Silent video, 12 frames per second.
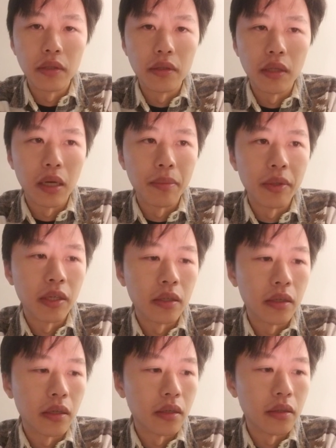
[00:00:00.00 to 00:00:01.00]

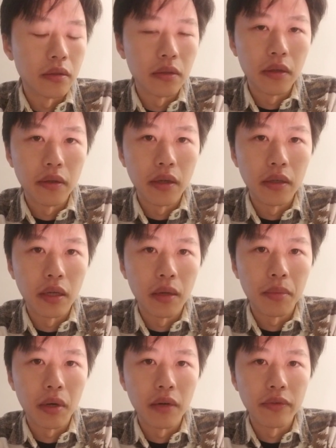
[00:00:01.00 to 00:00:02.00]
lobbying, and
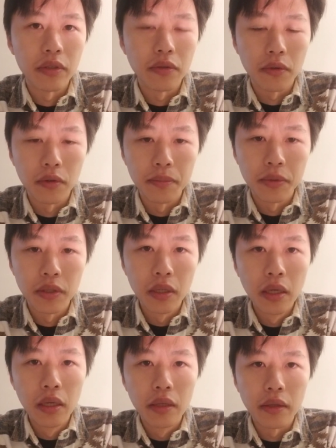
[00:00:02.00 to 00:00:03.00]
nonprofit groups
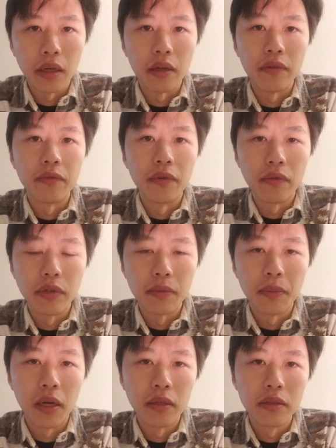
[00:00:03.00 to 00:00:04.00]
that have
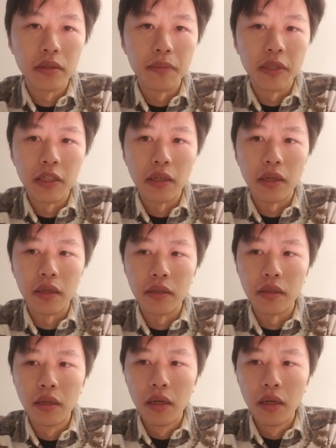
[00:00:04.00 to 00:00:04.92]
responded to me. And